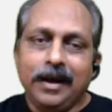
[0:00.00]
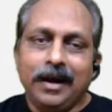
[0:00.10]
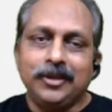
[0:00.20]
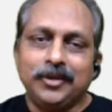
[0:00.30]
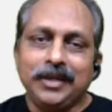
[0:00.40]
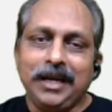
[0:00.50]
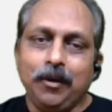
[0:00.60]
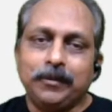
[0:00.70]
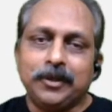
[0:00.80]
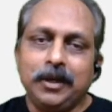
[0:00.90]
A state
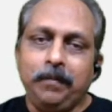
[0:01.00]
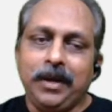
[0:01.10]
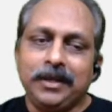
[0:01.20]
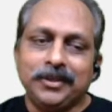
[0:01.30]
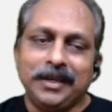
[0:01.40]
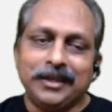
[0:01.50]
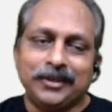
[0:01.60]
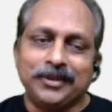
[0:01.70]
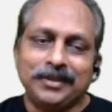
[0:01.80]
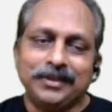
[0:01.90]
of
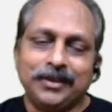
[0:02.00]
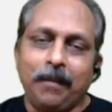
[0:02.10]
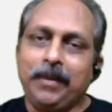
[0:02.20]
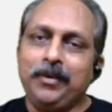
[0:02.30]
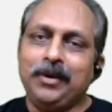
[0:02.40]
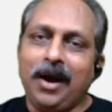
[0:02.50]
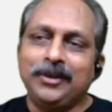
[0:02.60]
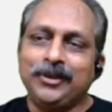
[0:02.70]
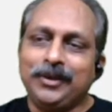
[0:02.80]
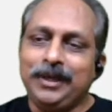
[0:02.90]
sleeplessness. Some people can't
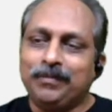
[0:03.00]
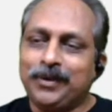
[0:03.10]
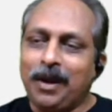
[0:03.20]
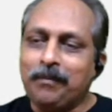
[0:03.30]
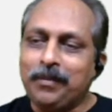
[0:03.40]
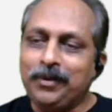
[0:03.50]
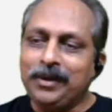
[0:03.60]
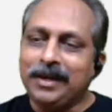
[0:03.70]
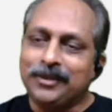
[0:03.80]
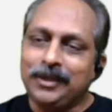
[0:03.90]
sleep. Some people
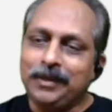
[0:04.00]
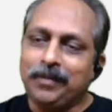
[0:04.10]
can sleep